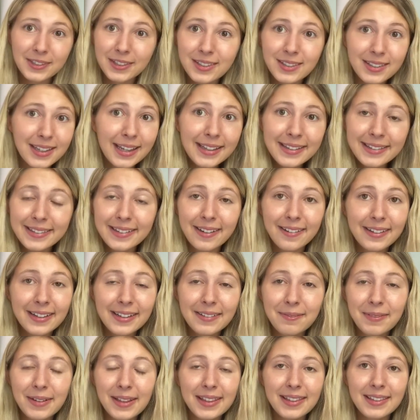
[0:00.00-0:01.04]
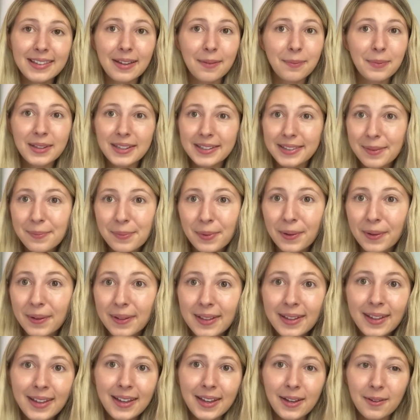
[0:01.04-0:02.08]
get started with something simple,
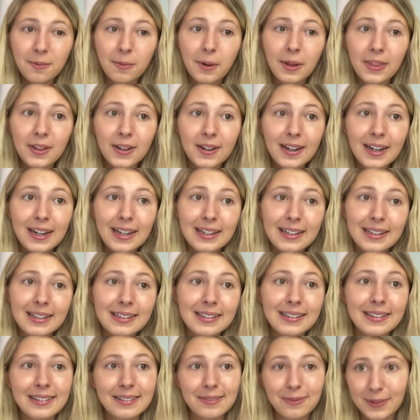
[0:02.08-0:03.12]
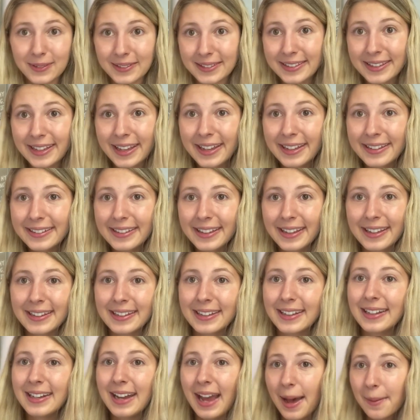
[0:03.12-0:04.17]
whether it's, once again,
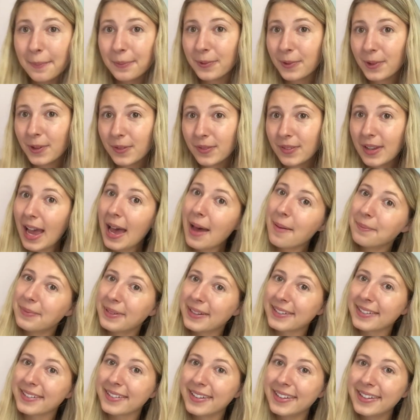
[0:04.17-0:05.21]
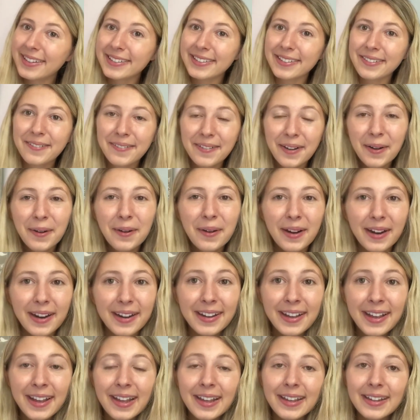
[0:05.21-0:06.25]
like an app full of cat pictures or
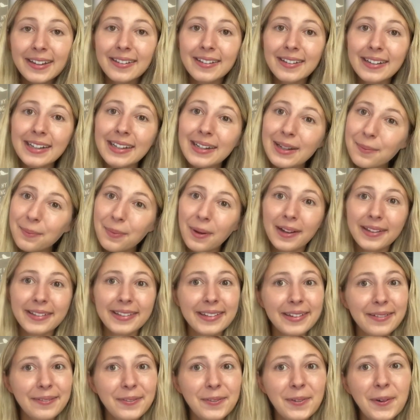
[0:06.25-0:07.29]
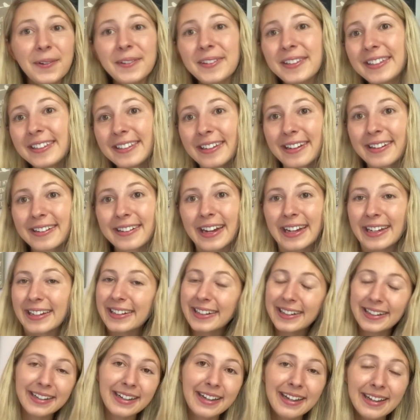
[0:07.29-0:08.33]
creating a positive quotes
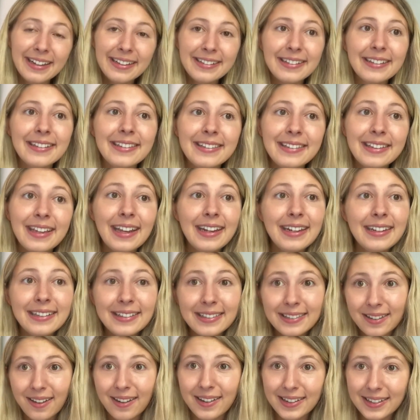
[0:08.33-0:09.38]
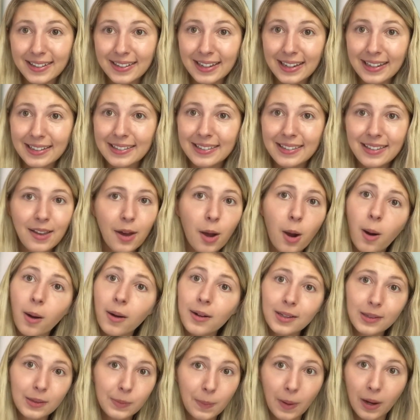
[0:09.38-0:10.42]
generator. Just getting started is the
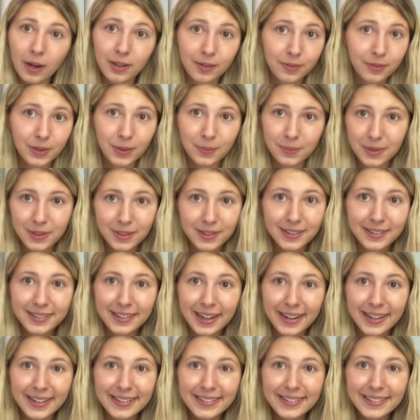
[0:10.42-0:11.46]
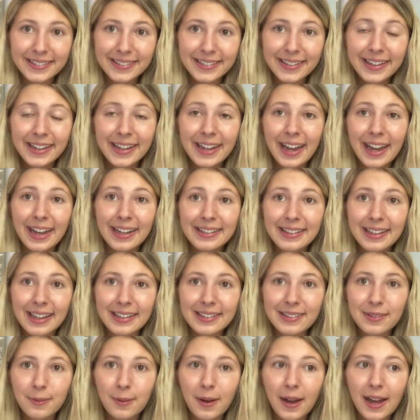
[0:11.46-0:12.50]
hardest part of computer science, and that's
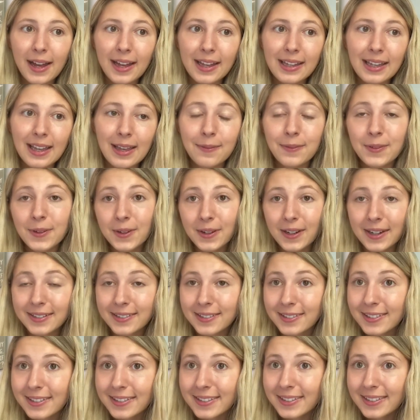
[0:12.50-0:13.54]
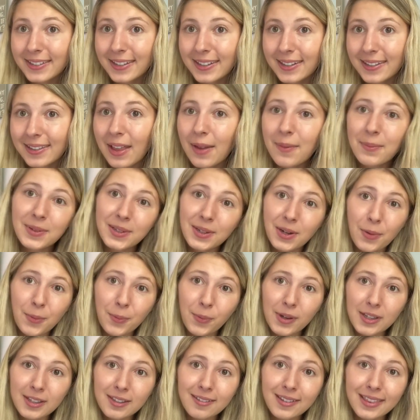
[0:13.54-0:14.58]
why, if you're interested, let me know
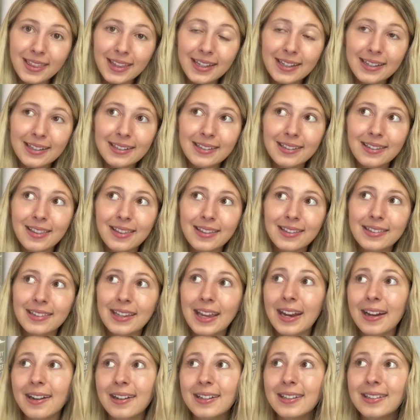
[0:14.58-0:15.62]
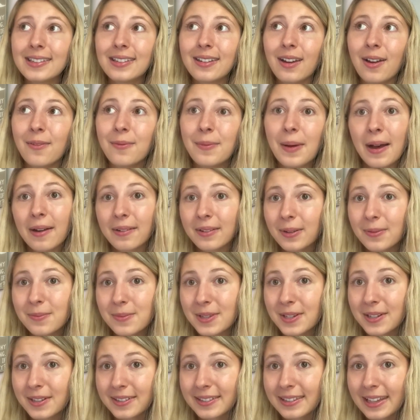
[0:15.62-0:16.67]
what you think is the scariest about
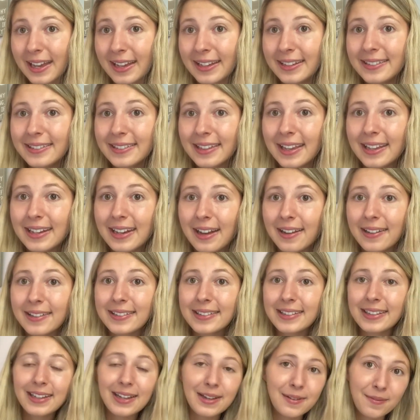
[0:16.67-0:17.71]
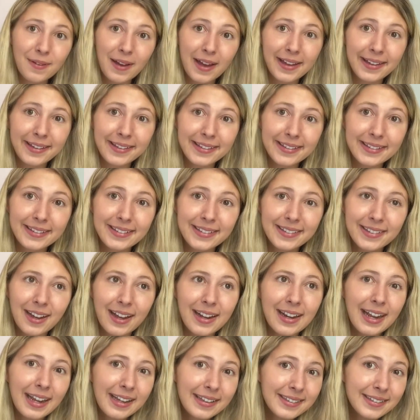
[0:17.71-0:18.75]
computer science, and I'll see if I can try
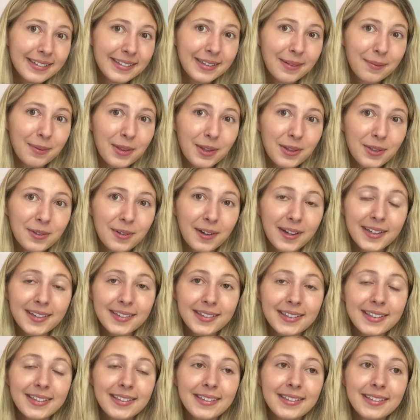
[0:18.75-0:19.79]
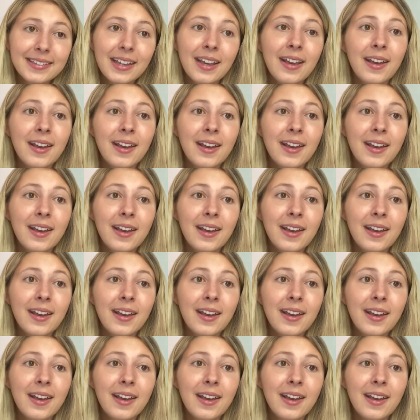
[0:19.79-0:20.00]
to answer some of those questions,